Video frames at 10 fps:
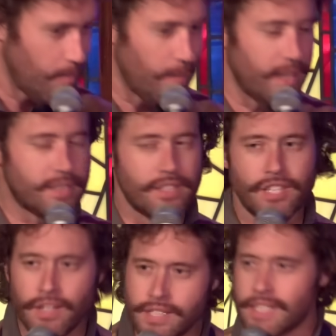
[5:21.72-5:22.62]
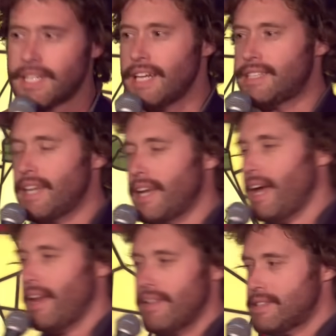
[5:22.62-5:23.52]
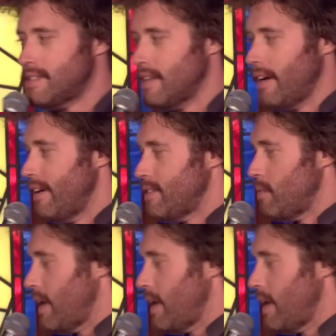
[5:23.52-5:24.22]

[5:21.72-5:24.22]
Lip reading: Massachusetts. And I said to Kate, this is hilarious.